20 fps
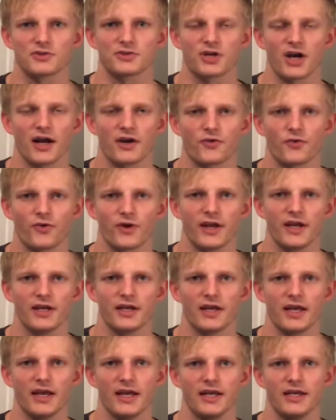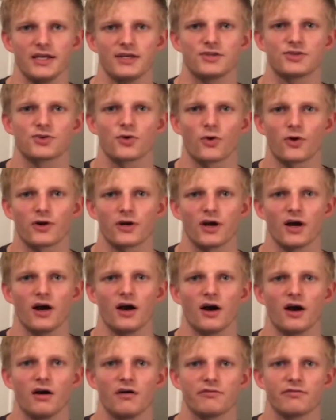try to read any sort
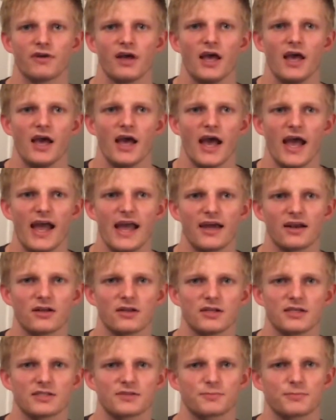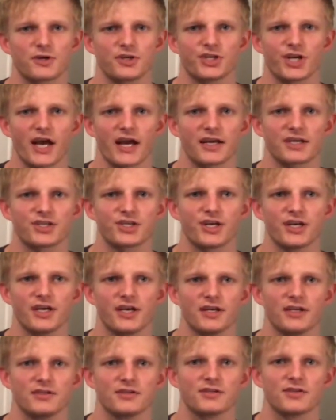of analyst
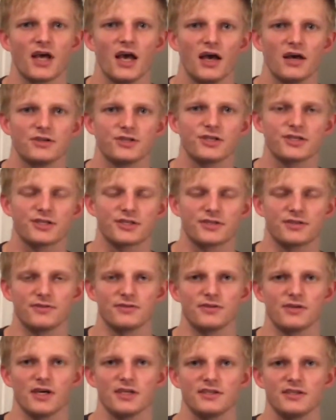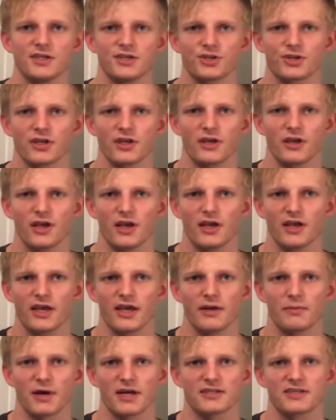projections, just essentially
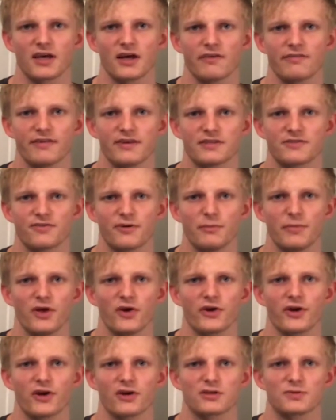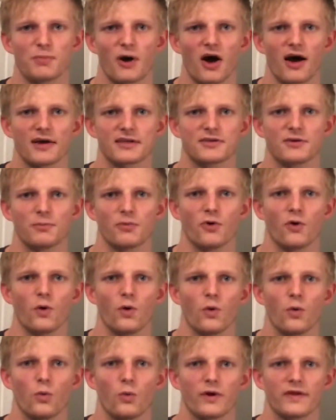get myself as familiar as
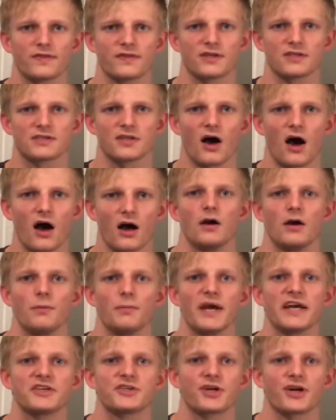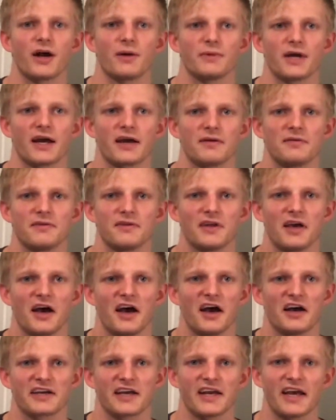possible with the stock. Make sure I'm not
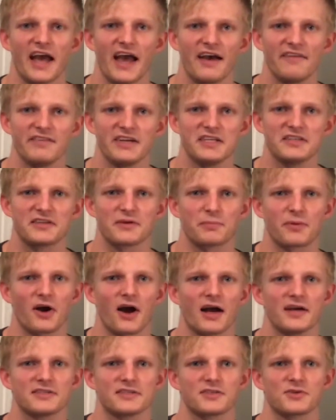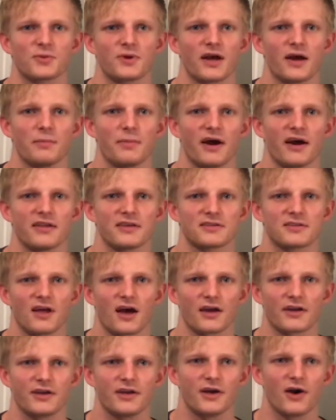going to have any surprises when I buy the
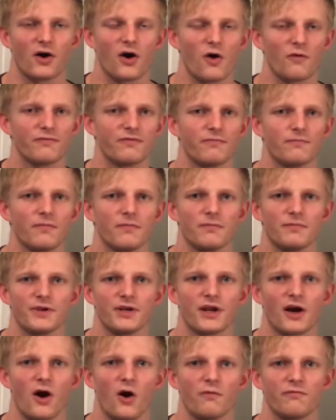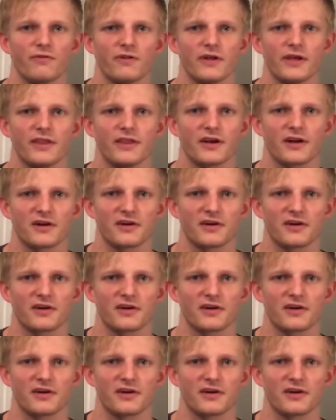stock. You know, hopefully